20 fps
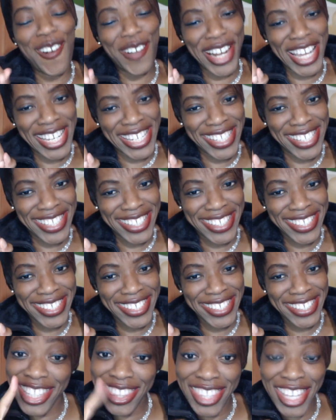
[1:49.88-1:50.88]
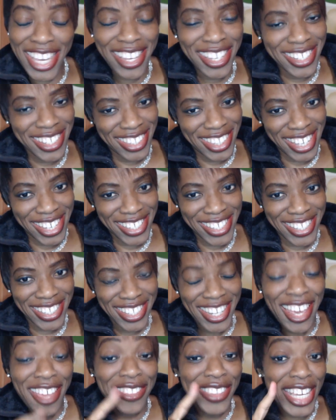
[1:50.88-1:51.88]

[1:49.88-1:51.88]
All right the thing is this